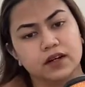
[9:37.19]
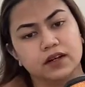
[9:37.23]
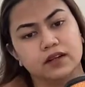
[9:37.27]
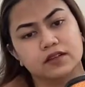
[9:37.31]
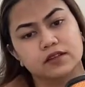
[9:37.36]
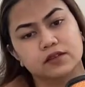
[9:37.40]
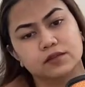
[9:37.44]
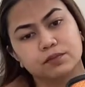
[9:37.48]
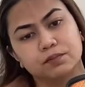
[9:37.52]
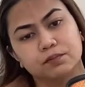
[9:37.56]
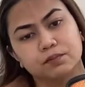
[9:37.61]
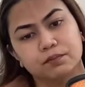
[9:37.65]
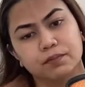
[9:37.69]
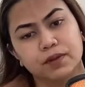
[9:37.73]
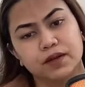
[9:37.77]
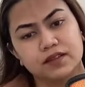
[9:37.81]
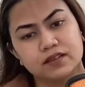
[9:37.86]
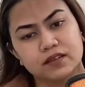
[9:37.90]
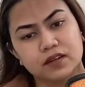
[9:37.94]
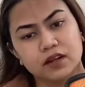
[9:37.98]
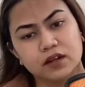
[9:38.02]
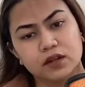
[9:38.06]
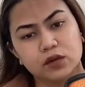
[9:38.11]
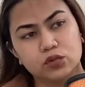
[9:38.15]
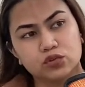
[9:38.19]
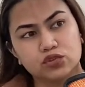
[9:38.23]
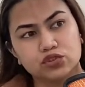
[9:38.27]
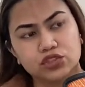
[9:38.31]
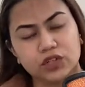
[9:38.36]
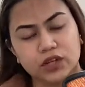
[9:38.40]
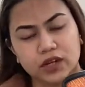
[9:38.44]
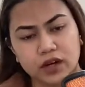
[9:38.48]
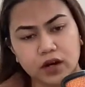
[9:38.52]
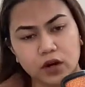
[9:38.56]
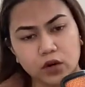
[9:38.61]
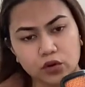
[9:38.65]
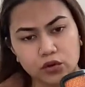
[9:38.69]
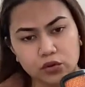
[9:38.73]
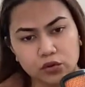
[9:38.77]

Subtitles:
It's basically you check out,